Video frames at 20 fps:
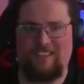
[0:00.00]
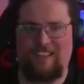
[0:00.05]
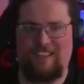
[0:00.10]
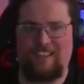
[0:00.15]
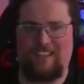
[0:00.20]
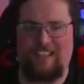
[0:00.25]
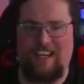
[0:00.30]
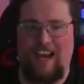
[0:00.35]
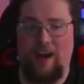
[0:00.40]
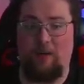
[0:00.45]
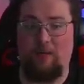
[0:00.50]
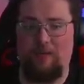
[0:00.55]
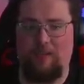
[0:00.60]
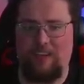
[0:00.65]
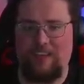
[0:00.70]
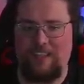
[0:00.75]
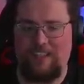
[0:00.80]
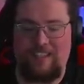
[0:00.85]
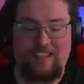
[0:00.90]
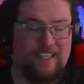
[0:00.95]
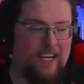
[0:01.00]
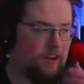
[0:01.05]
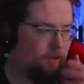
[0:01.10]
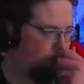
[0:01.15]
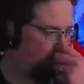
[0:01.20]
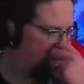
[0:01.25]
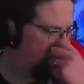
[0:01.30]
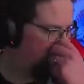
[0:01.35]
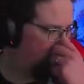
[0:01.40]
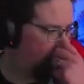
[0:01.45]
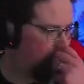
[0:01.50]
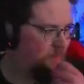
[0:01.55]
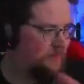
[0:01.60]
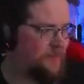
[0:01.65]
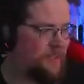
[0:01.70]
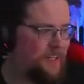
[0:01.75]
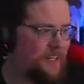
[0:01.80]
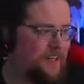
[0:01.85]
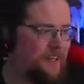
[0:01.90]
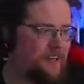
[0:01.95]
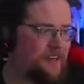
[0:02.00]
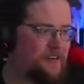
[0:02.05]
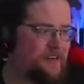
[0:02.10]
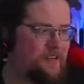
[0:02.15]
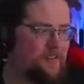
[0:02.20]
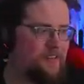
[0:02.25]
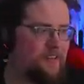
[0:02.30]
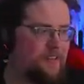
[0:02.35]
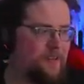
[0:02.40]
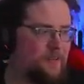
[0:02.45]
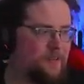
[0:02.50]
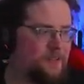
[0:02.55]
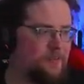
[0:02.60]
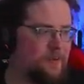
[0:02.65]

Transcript: South? It's south of where we're, the old